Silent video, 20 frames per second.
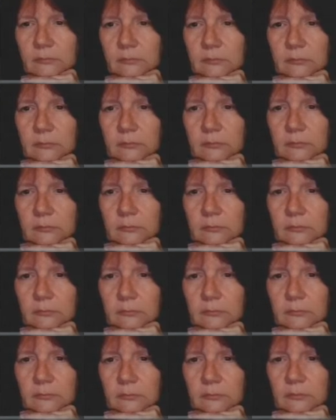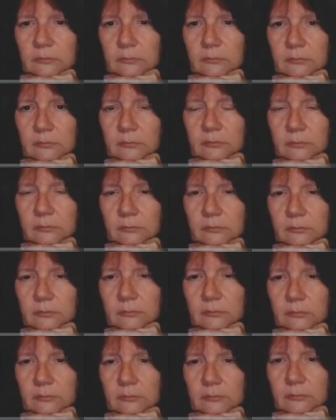
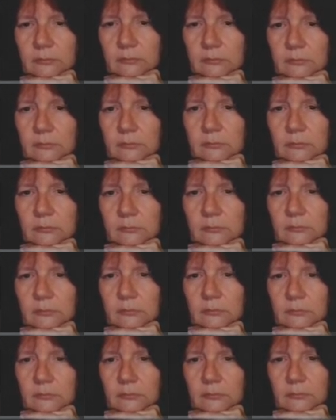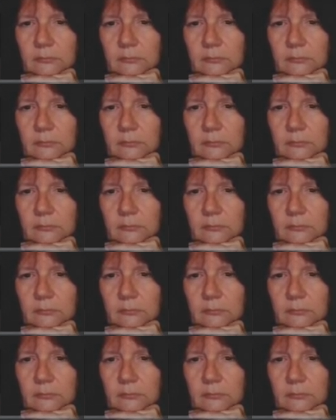(silent)